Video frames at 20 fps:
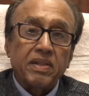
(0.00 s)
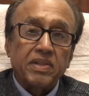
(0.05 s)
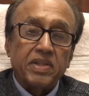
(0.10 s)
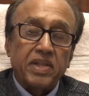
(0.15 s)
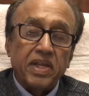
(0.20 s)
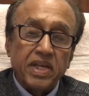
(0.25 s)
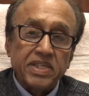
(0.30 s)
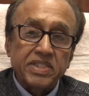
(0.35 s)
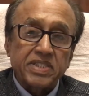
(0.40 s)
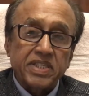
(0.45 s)

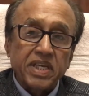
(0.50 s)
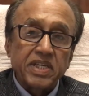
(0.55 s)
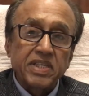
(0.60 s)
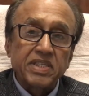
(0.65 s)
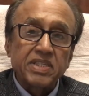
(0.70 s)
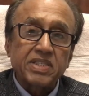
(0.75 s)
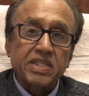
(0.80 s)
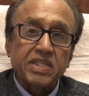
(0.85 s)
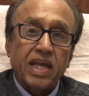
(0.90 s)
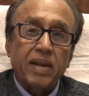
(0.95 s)
These
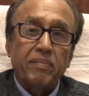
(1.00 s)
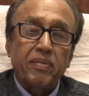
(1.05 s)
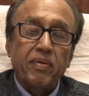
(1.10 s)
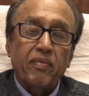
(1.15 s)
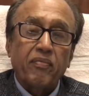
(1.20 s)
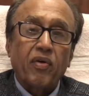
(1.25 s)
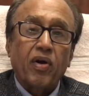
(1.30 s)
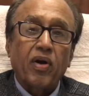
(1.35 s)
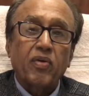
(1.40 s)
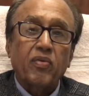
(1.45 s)
things can
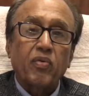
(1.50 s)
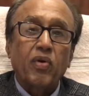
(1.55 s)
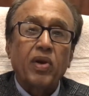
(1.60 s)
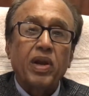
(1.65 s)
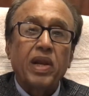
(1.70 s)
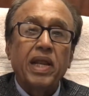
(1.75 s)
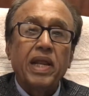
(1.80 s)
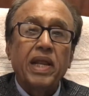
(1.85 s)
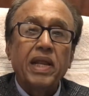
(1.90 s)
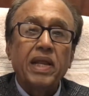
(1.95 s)
be fought
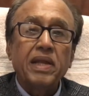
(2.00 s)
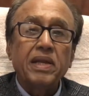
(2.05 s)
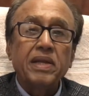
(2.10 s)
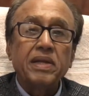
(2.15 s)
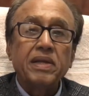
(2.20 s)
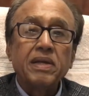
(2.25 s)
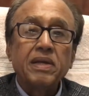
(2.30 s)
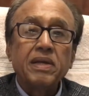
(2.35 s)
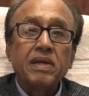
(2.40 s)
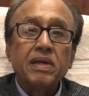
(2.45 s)
only
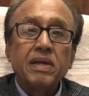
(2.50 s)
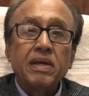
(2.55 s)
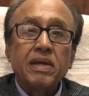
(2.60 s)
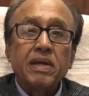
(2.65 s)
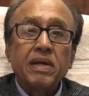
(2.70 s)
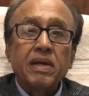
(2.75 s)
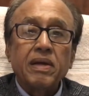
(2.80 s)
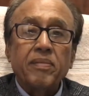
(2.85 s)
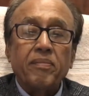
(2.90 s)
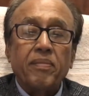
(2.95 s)

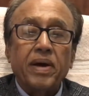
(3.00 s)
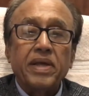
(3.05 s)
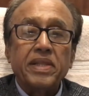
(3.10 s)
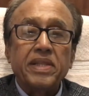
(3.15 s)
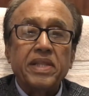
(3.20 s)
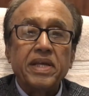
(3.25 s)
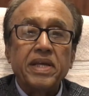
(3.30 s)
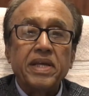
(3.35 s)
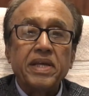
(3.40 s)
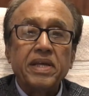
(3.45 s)
by
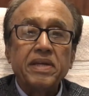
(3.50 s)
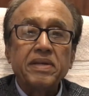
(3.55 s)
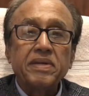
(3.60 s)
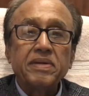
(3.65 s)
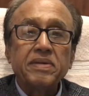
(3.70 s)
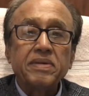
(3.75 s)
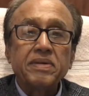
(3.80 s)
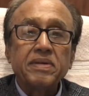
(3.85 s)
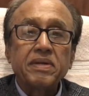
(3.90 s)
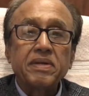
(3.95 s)
the
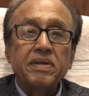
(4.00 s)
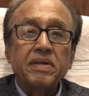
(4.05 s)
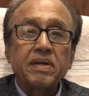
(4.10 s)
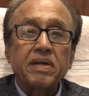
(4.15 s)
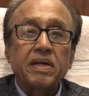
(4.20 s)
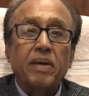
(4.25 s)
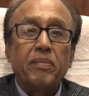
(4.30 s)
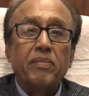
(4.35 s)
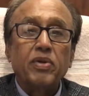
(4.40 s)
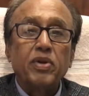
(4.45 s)

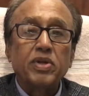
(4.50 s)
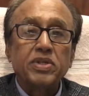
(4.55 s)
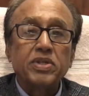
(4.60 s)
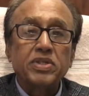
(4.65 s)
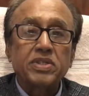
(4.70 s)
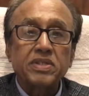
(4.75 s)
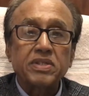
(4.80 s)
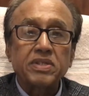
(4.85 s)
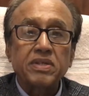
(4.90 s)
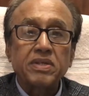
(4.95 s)

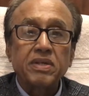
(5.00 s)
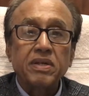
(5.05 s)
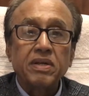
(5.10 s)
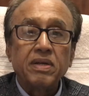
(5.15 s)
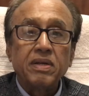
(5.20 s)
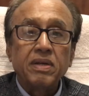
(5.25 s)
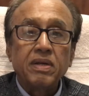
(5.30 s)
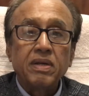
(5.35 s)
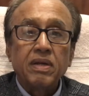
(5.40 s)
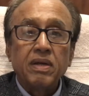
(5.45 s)
communists
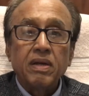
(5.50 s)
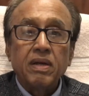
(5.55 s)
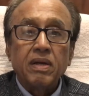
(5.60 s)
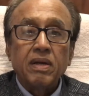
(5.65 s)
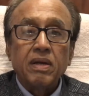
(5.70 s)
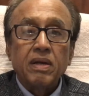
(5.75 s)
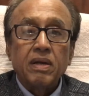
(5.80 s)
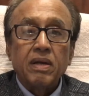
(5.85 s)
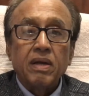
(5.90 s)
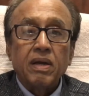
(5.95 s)

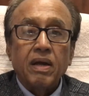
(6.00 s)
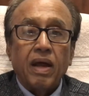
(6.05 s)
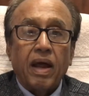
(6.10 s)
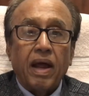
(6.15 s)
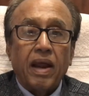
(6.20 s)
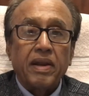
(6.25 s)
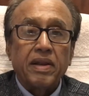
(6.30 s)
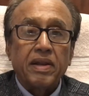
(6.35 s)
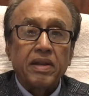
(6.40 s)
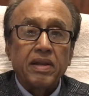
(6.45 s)

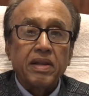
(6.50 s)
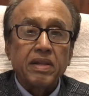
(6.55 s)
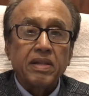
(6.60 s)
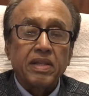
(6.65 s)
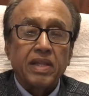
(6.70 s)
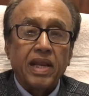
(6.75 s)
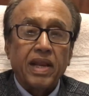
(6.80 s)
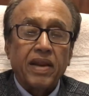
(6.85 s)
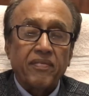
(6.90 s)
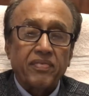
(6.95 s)

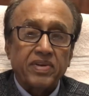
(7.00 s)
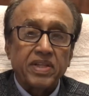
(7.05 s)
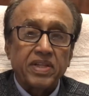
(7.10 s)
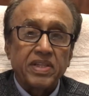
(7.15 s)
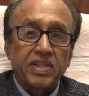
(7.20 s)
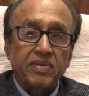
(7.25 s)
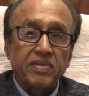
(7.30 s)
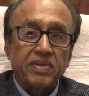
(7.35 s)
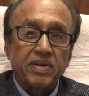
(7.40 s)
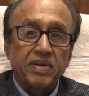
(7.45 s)
and the left
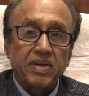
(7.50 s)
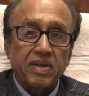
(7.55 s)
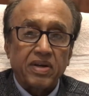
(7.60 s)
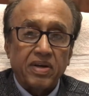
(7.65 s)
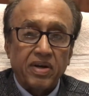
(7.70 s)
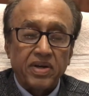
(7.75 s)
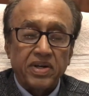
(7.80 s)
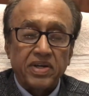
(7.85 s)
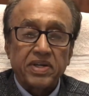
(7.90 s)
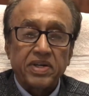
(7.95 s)
in the
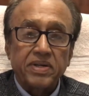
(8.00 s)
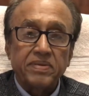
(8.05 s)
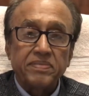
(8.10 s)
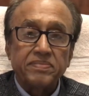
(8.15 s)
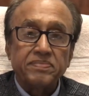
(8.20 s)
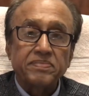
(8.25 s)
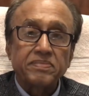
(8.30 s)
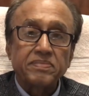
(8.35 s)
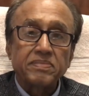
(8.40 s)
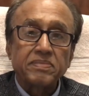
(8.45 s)
country.
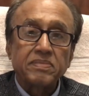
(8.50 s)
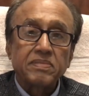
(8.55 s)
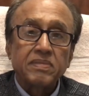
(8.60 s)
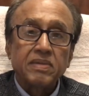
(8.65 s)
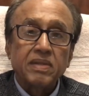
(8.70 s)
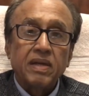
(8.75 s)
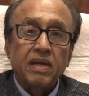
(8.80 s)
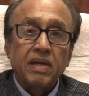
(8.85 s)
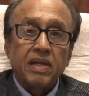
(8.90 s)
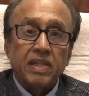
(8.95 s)

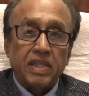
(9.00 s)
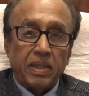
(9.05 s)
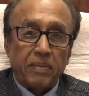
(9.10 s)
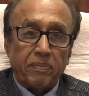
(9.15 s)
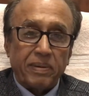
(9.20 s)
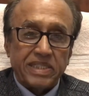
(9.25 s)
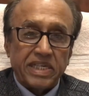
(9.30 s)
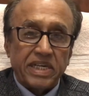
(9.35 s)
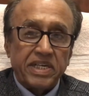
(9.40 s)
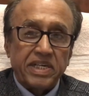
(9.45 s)
The
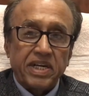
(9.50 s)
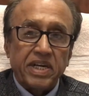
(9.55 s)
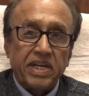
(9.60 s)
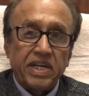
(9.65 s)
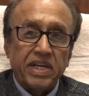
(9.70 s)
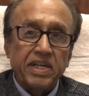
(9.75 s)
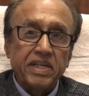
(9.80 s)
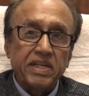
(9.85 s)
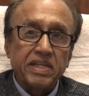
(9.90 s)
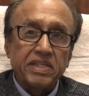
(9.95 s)

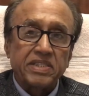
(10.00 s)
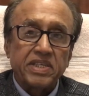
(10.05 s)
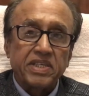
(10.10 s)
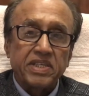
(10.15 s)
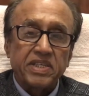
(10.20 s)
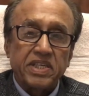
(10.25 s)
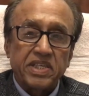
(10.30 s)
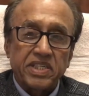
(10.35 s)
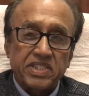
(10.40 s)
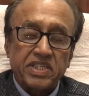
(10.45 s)
peasantry is
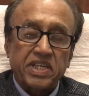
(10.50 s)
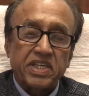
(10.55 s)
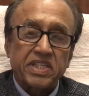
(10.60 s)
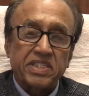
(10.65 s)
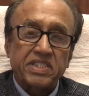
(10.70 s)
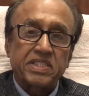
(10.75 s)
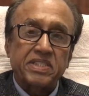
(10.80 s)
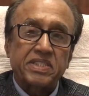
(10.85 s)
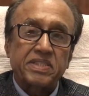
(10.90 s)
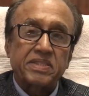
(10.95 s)
in
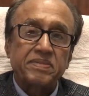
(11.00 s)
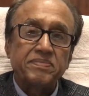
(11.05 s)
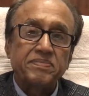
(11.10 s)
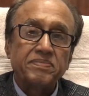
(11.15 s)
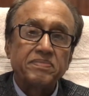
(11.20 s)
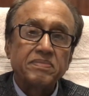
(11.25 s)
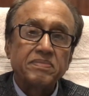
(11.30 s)
distress.